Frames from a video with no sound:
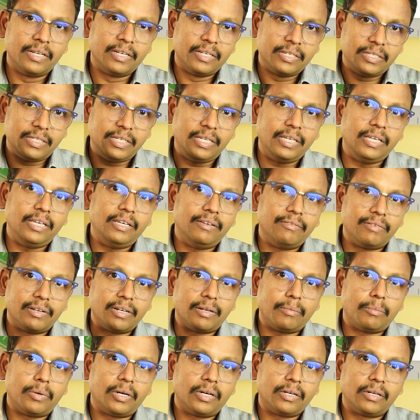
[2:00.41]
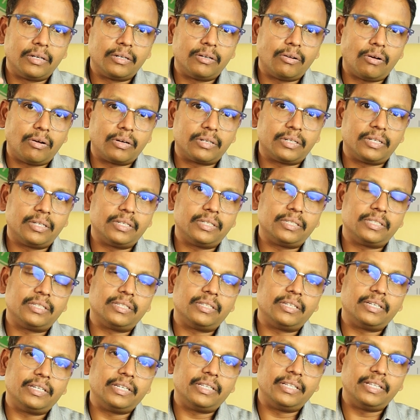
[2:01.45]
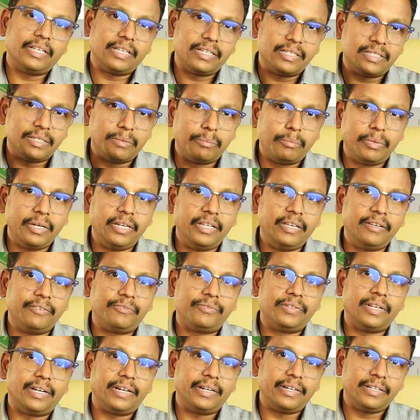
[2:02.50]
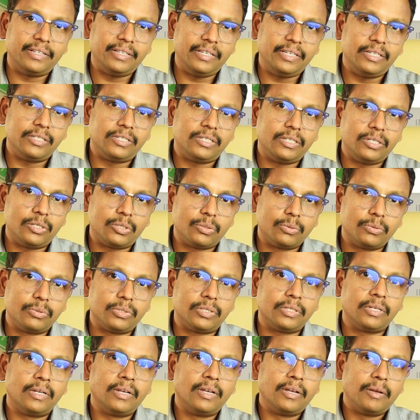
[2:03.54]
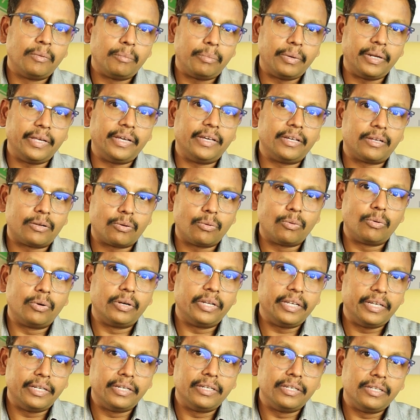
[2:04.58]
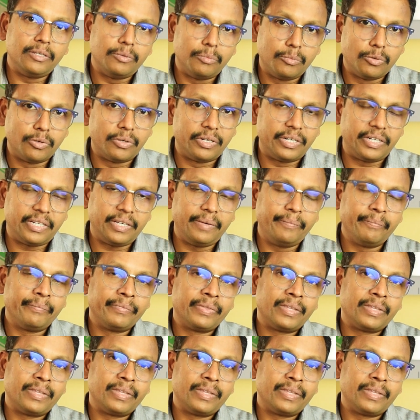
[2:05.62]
see even among doctors there is a belief that these tissues play a role in immunity,